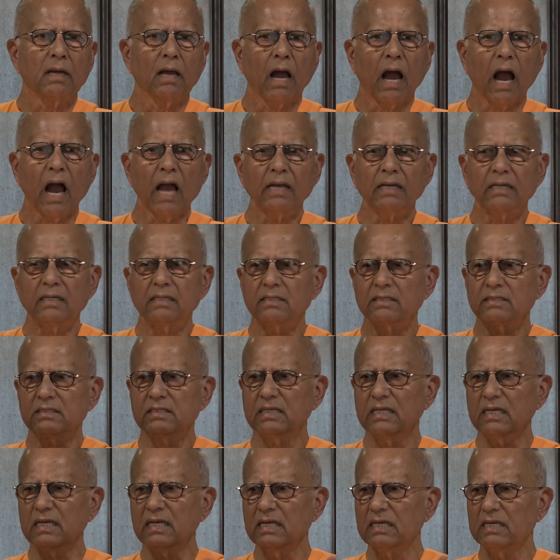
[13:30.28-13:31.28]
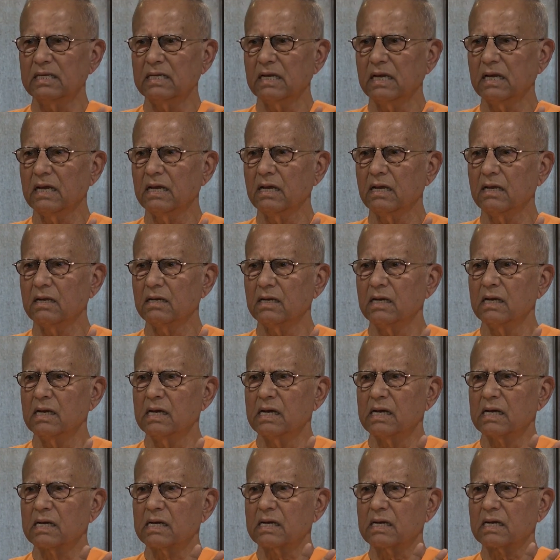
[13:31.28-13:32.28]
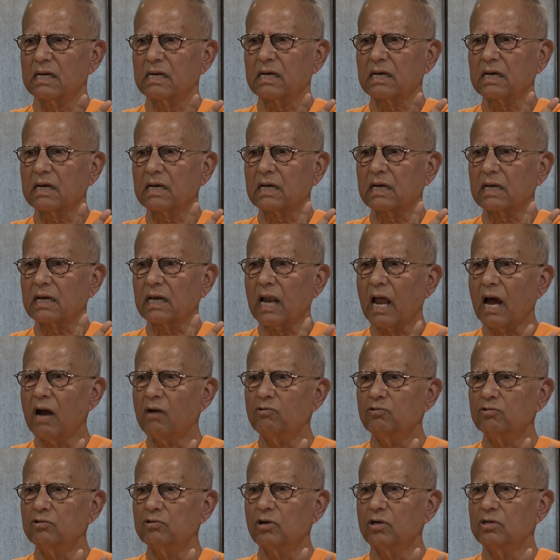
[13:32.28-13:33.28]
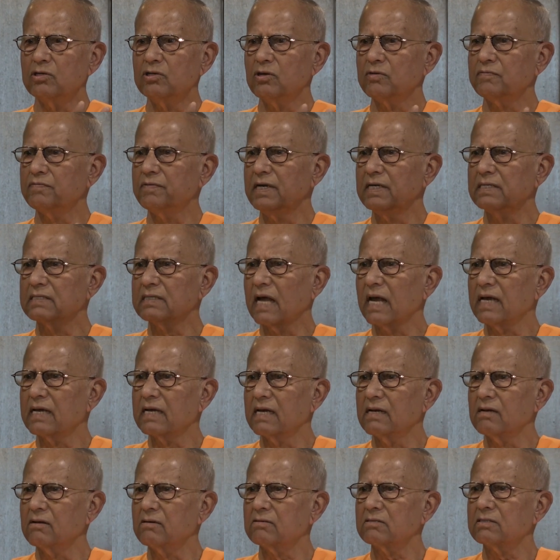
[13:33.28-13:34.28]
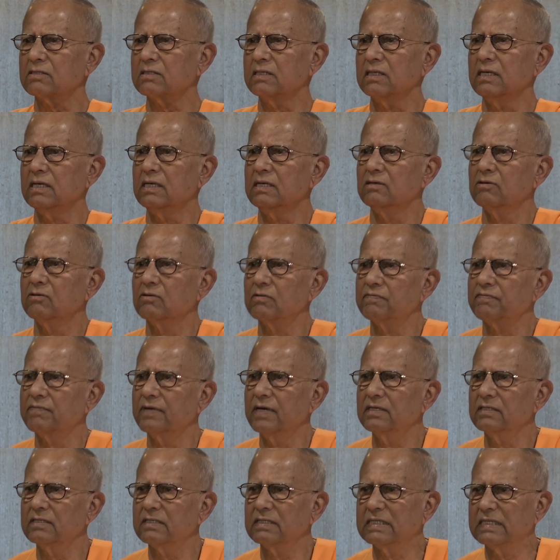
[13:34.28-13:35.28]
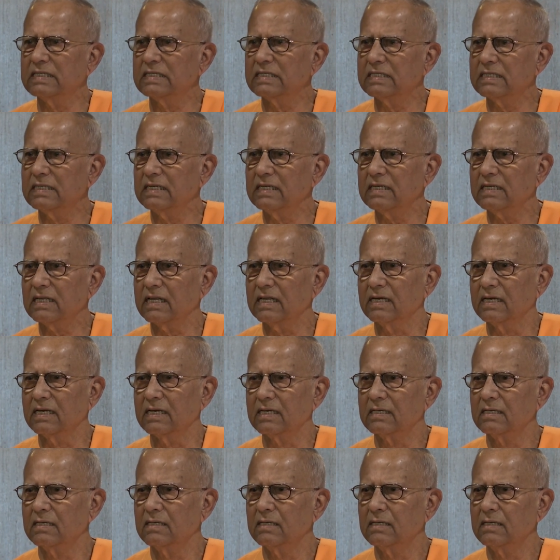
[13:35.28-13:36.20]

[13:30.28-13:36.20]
I see a cloud on your face. I cannot see your face distinctly.